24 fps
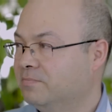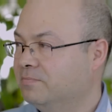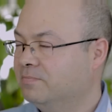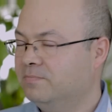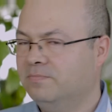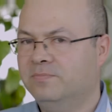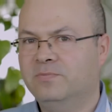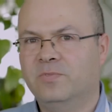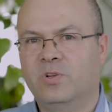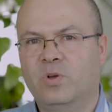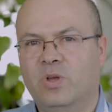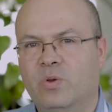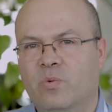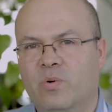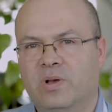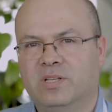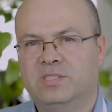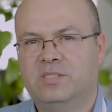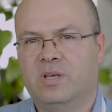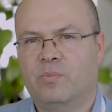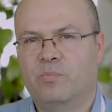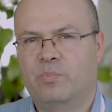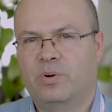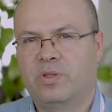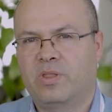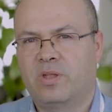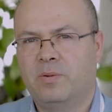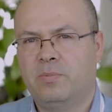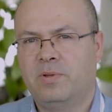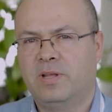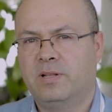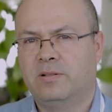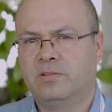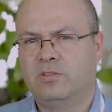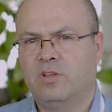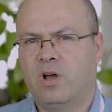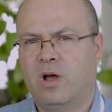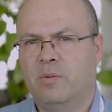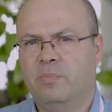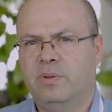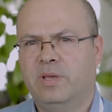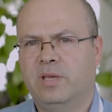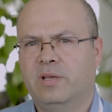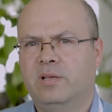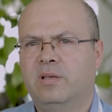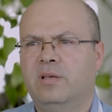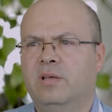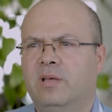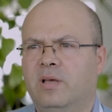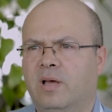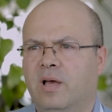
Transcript: it was a predominant topic,